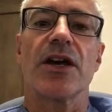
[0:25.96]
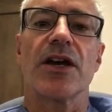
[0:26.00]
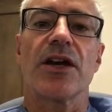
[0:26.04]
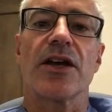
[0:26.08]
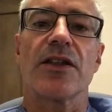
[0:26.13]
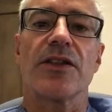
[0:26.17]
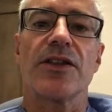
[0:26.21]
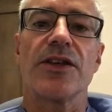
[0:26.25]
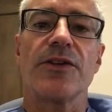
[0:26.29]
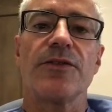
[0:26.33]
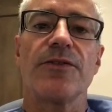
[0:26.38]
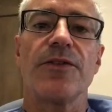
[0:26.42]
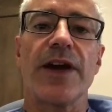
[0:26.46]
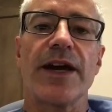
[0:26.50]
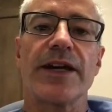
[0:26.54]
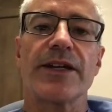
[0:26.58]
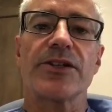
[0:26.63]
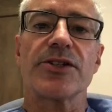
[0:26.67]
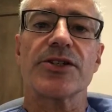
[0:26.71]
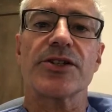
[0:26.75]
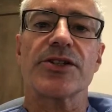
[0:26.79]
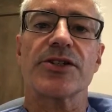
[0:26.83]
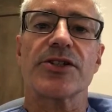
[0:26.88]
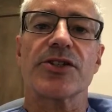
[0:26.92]
The advantage
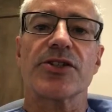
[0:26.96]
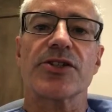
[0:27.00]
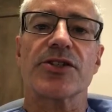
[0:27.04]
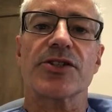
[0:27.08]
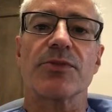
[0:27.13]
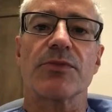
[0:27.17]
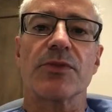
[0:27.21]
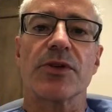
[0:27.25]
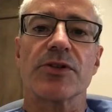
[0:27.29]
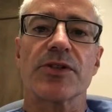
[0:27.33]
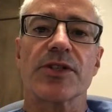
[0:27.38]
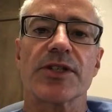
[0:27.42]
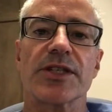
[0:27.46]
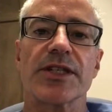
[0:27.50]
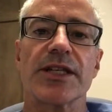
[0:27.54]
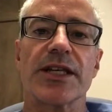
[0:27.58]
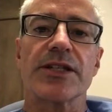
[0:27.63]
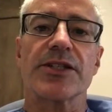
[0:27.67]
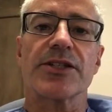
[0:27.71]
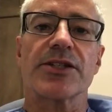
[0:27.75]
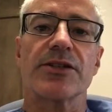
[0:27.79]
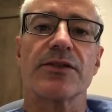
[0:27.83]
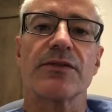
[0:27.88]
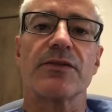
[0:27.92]
is it's the most
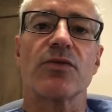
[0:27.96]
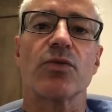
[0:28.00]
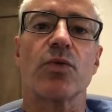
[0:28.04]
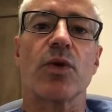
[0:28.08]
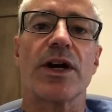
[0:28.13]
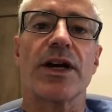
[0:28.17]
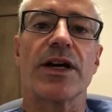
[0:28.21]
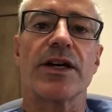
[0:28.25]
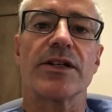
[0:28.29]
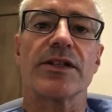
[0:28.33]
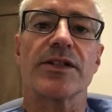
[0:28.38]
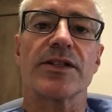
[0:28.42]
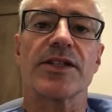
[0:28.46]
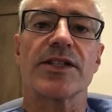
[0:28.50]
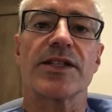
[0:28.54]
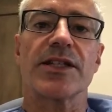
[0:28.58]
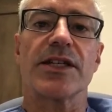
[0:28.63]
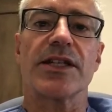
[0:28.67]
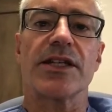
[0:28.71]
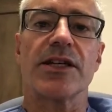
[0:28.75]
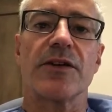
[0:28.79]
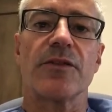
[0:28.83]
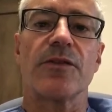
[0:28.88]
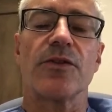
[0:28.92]
sensitive way to
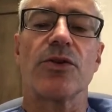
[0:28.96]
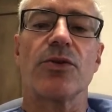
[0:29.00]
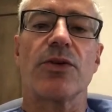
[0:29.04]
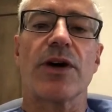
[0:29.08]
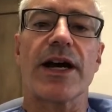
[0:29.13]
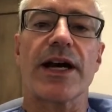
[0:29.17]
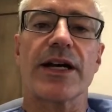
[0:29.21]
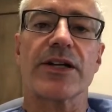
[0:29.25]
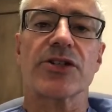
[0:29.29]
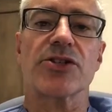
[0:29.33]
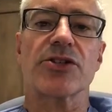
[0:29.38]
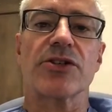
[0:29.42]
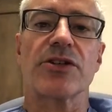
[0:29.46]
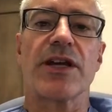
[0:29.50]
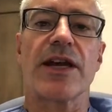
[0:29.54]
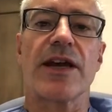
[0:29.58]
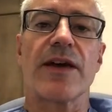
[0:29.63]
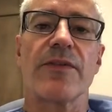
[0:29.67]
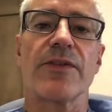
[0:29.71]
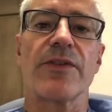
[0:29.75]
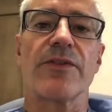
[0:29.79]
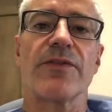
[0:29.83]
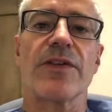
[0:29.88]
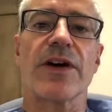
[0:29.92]
see if you actually
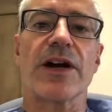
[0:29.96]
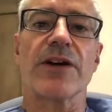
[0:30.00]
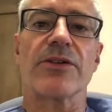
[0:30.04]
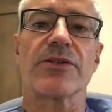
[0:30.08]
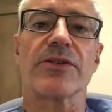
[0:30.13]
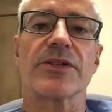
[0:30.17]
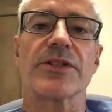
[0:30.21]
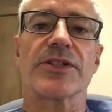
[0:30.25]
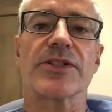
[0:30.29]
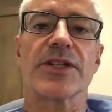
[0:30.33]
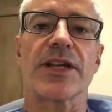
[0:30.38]
have the virus